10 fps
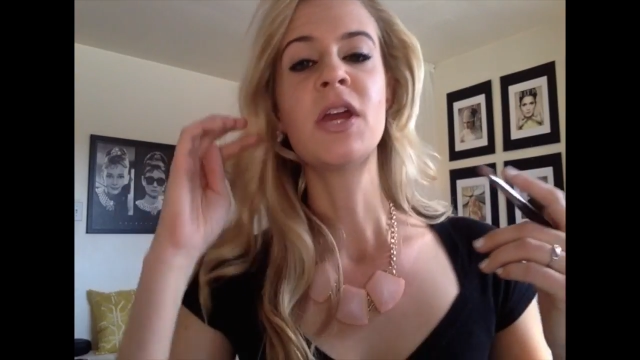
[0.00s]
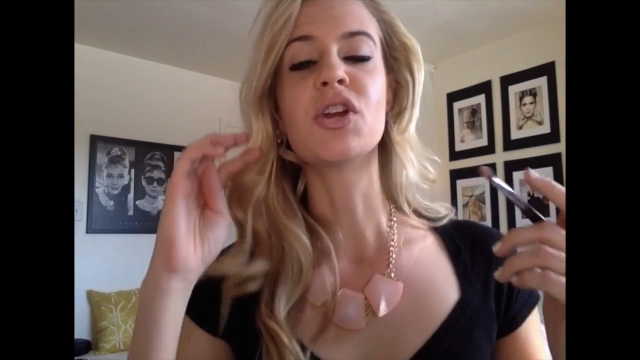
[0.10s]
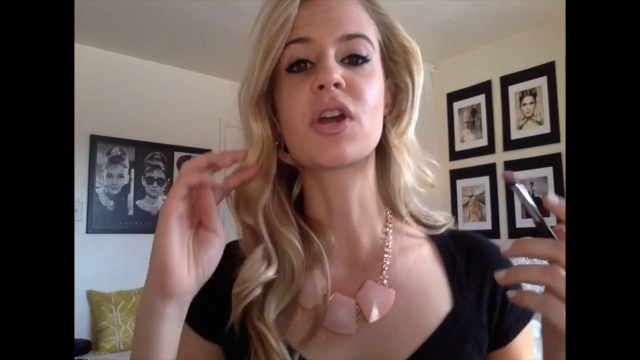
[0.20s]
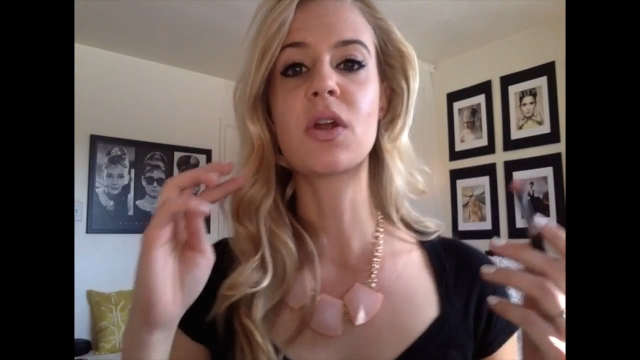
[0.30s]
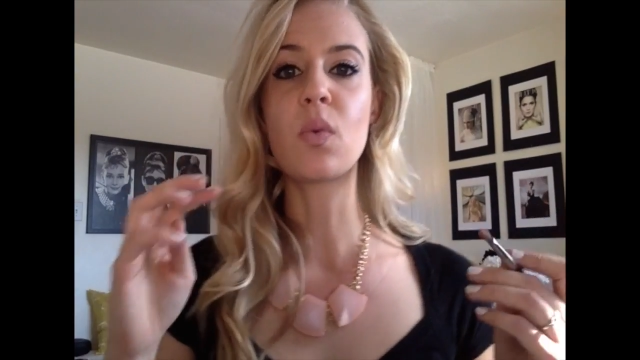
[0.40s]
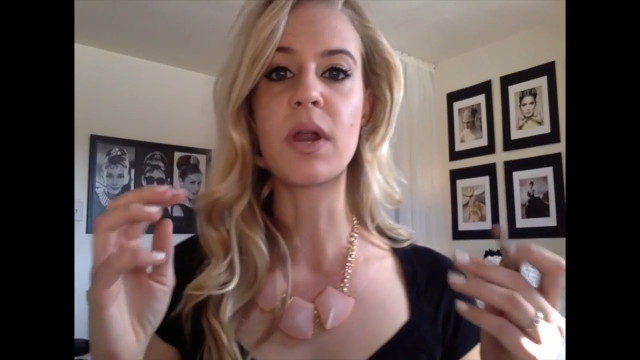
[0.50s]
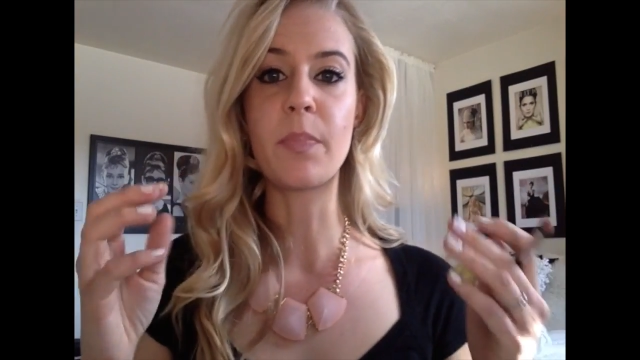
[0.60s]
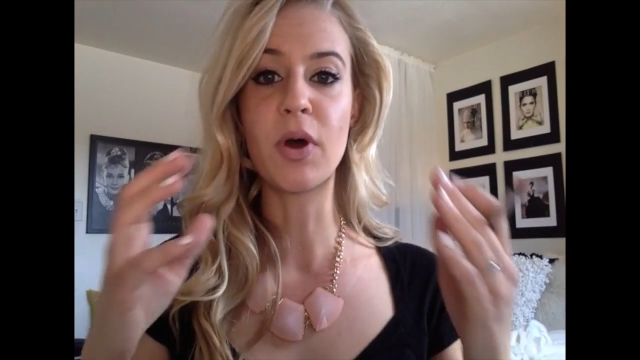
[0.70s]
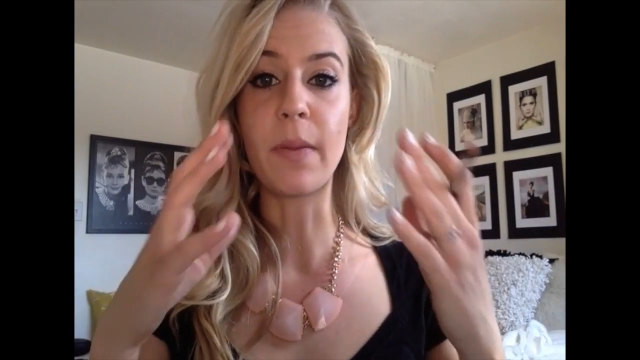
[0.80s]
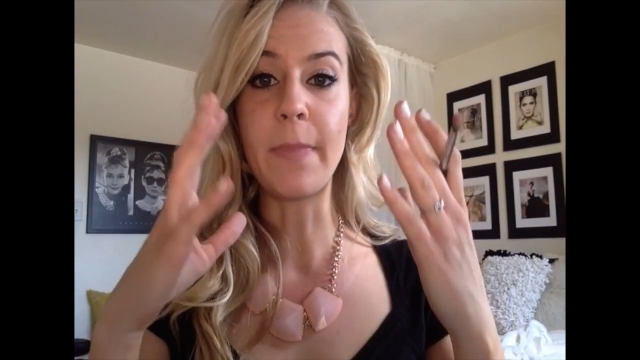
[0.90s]
you're going to want
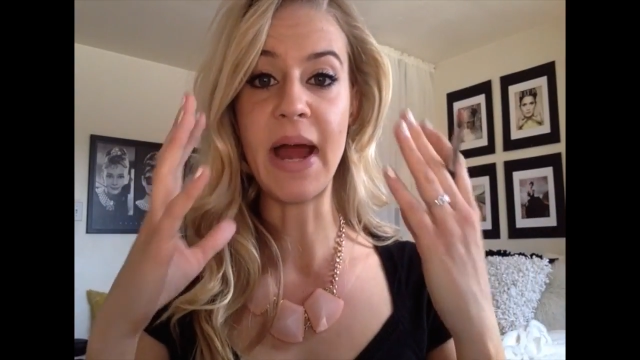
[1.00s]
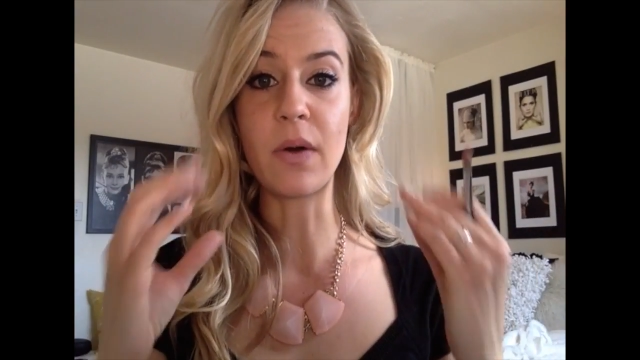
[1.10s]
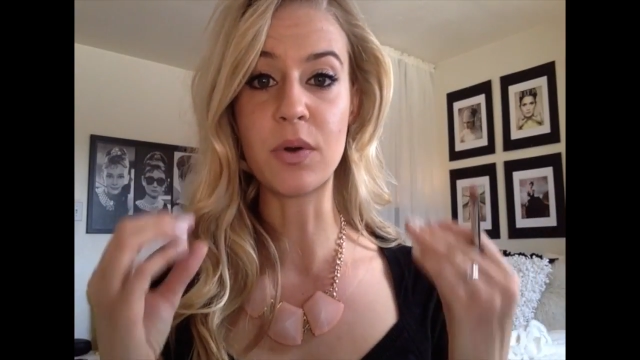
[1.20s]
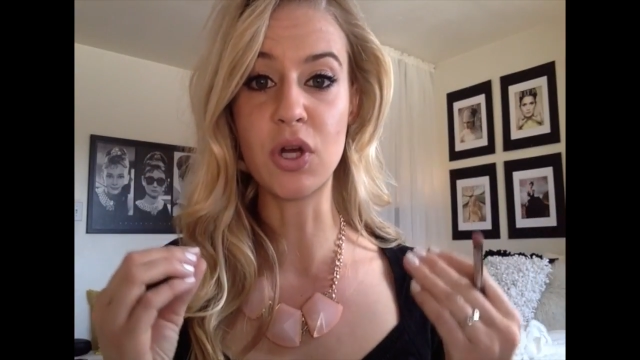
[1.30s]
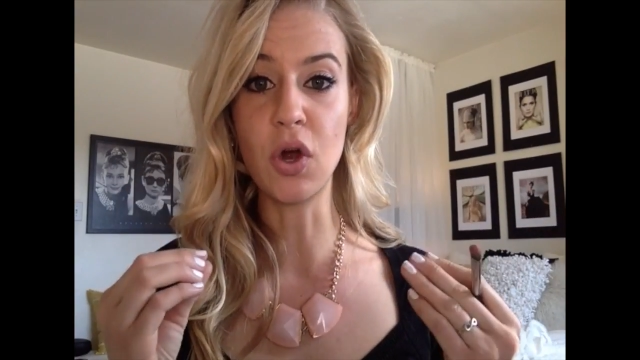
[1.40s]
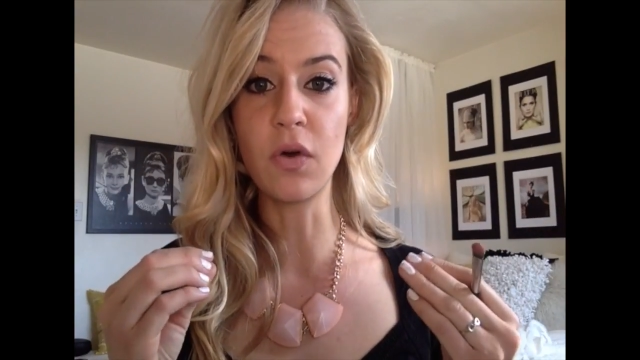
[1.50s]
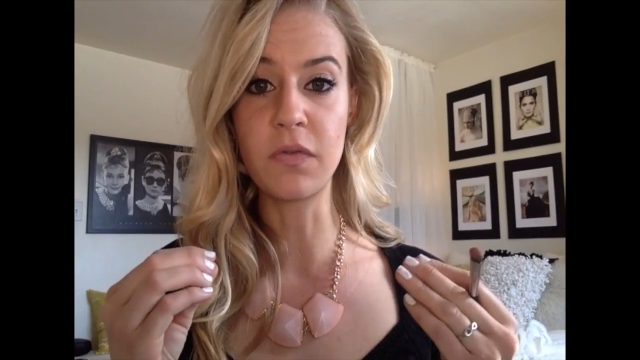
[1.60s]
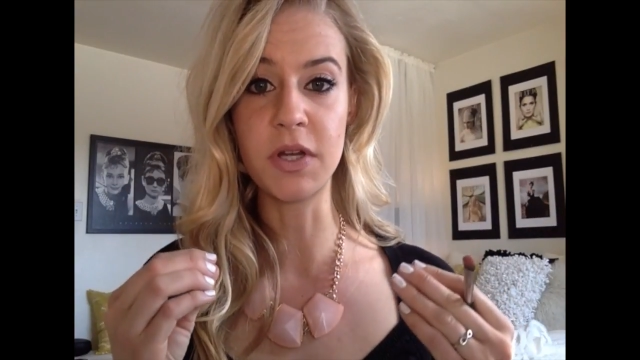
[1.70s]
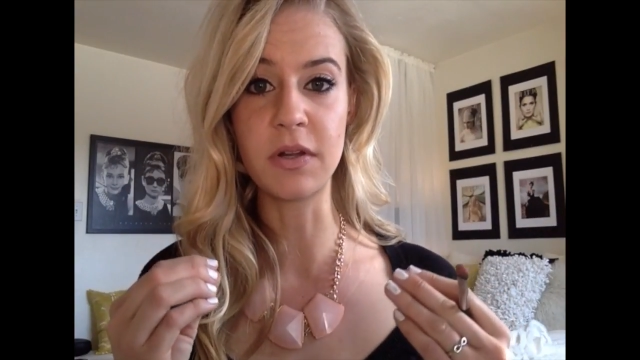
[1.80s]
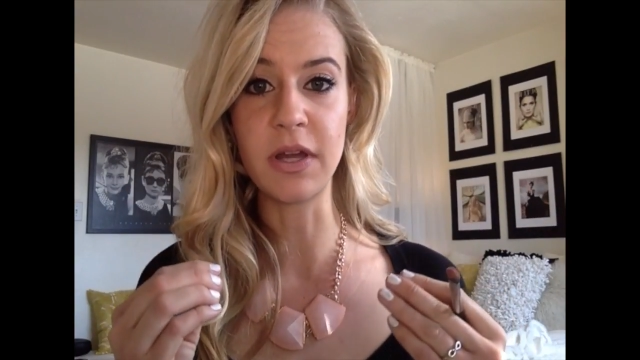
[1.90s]
to put a powder
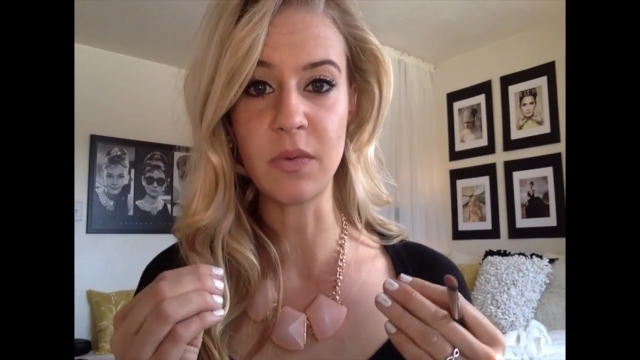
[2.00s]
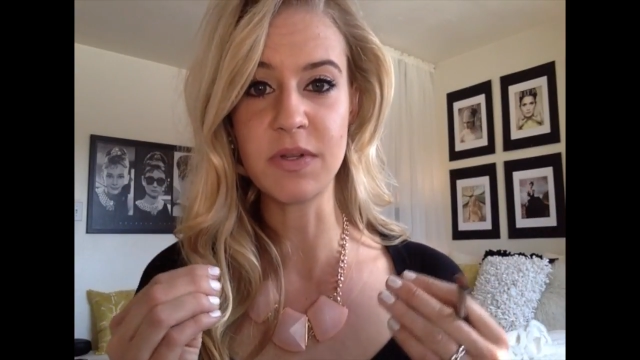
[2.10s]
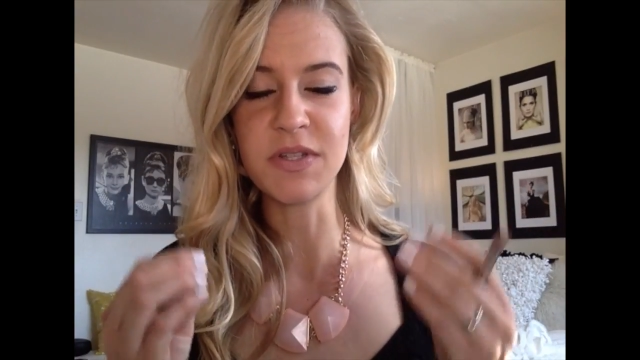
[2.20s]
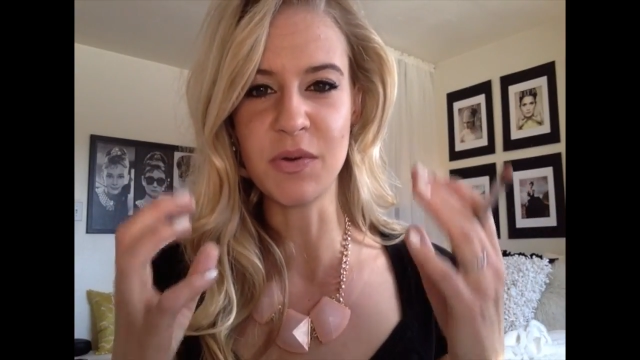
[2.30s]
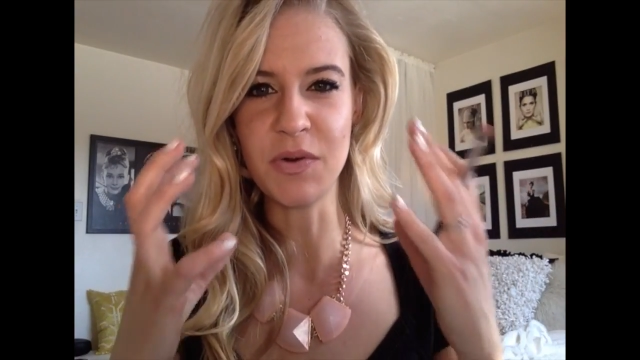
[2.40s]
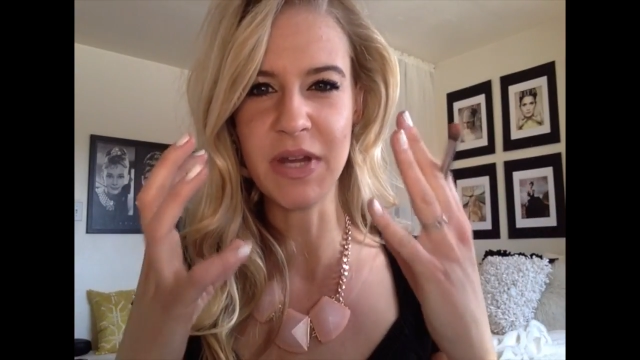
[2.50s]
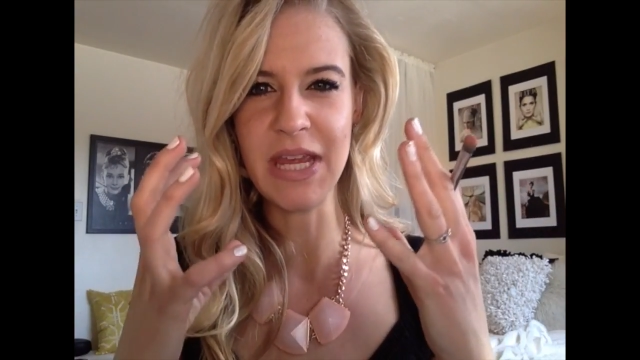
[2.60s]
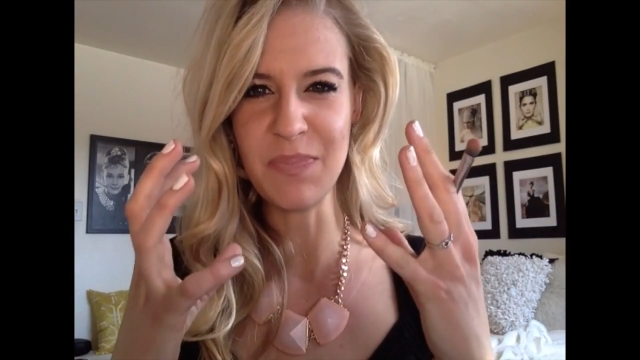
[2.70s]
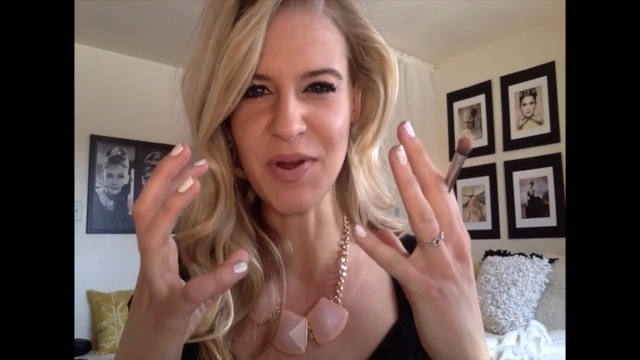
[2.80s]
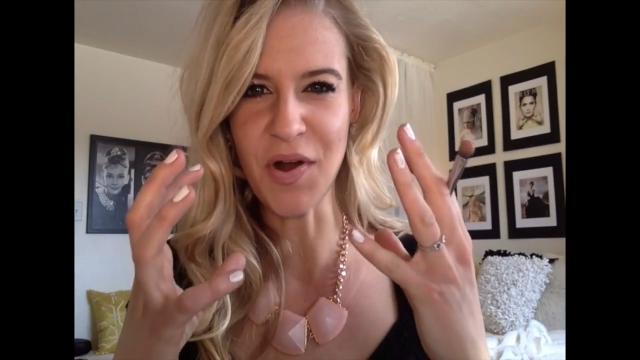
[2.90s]
over your liquid so it'll
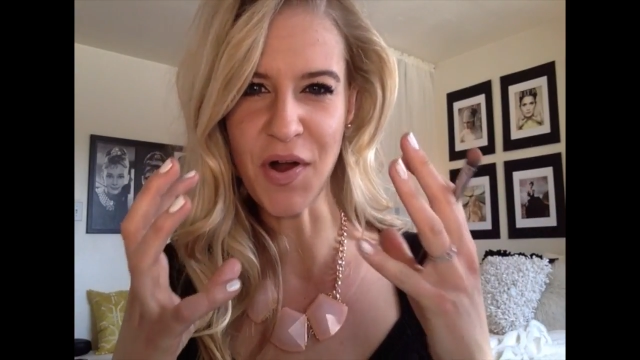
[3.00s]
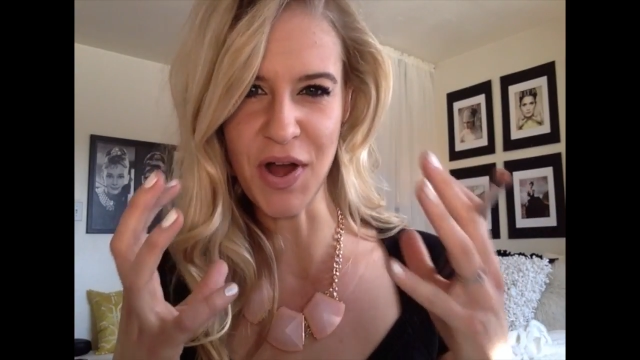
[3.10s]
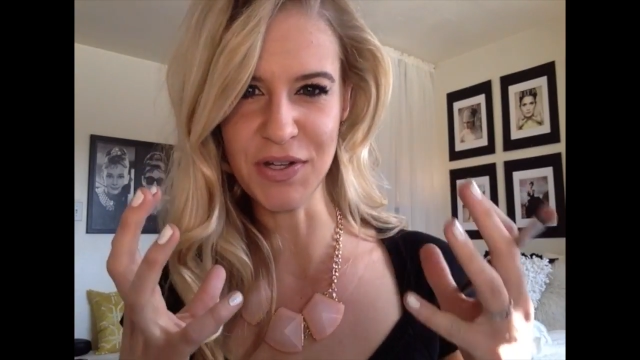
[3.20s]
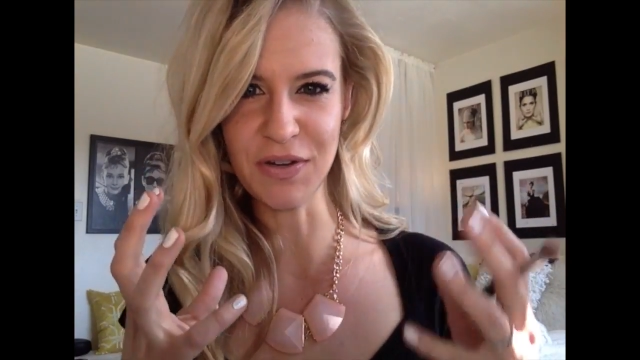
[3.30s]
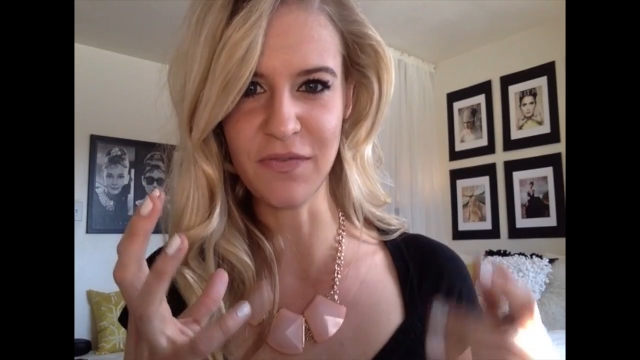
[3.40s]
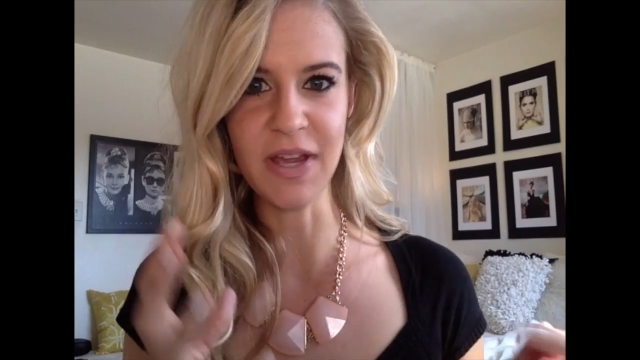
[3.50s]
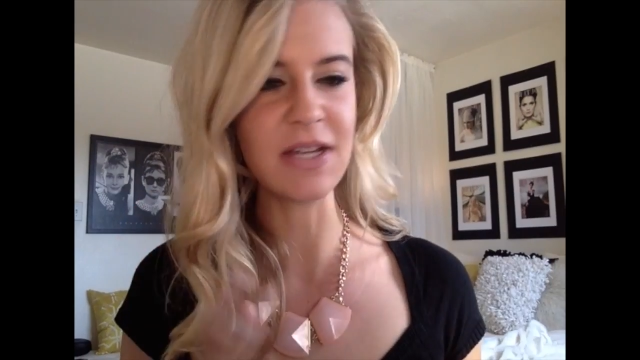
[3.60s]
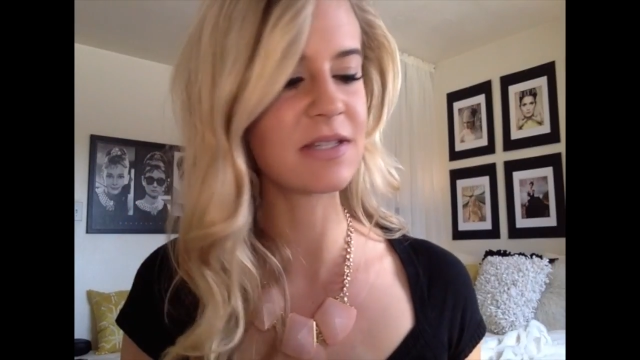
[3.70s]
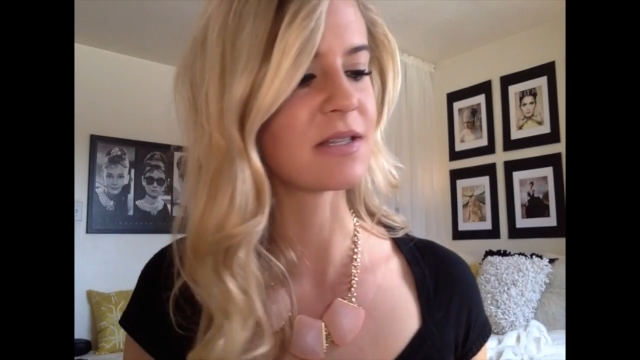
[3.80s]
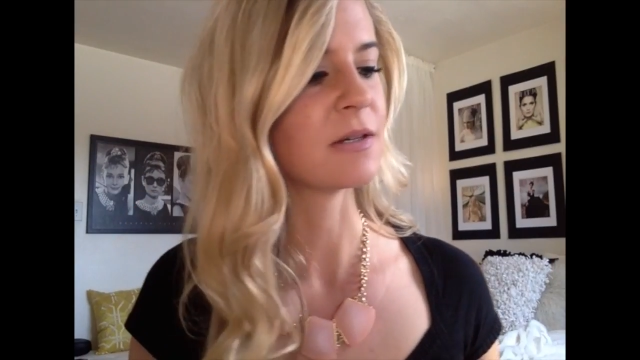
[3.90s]
keep it all on your
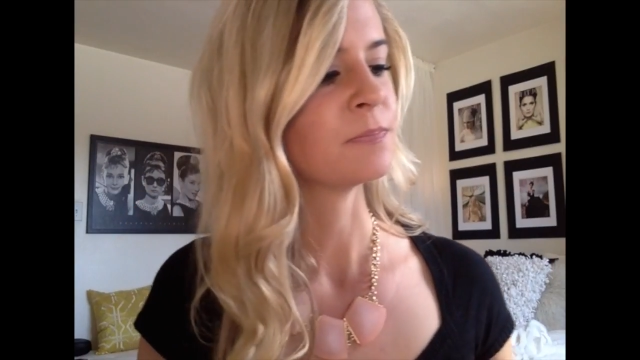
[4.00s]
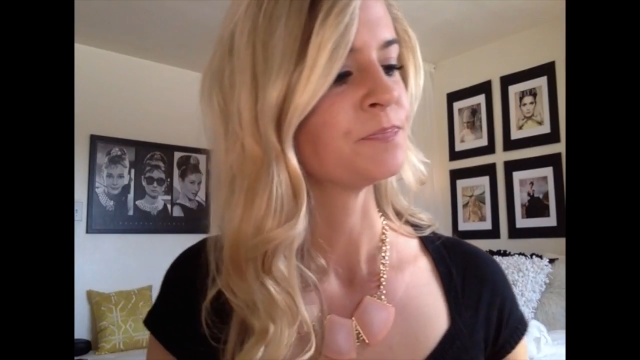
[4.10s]
face.